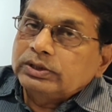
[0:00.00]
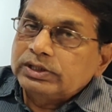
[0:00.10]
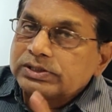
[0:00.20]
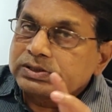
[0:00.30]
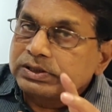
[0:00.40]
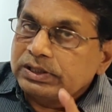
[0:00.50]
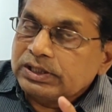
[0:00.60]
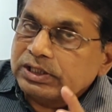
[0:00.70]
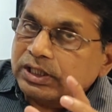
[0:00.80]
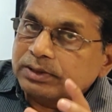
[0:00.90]
These
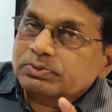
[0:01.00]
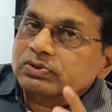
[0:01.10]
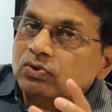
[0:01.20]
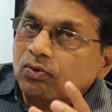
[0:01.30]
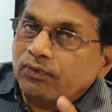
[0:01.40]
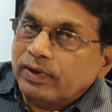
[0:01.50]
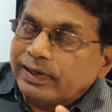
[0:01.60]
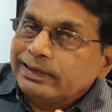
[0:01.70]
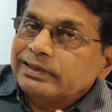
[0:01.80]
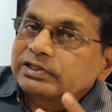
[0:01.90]
three types of
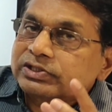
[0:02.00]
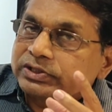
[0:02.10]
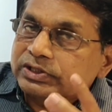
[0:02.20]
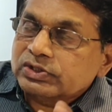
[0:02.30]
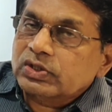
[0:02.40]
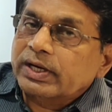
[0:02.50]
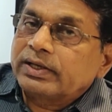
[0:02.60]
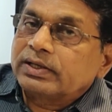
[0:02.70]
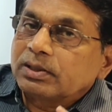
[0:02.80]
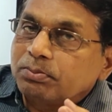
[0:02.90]
alleles
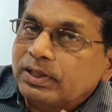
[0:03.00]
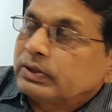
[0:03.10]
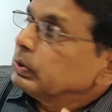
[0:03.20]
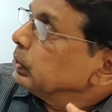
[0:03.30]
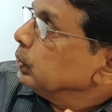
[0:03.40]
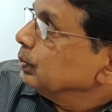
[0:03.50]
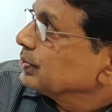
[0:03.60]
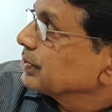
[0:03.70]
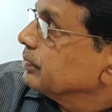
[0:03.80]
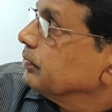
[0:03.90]
decide the blood
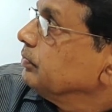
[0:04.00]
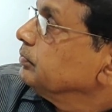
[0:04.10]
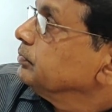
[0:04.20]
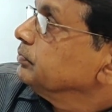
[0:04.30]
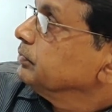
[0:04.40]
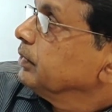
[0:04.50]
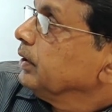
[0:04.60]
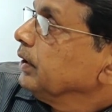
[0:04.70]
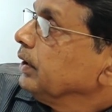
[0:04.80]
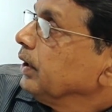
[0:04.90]
groups.
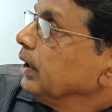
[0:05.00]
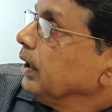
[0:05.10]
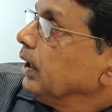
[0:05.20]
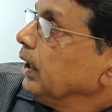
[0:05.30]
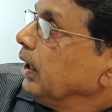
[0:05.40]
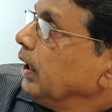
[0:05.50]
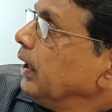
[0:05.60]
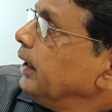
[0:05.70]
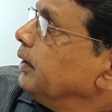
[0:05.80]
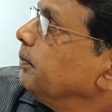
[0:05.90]

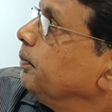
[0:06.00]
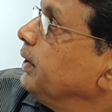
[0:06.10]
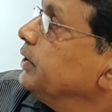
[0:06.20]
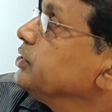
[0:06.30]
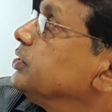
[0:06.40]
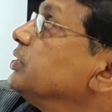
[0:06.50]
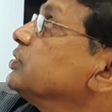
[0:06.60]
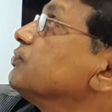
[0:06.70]
A and B genes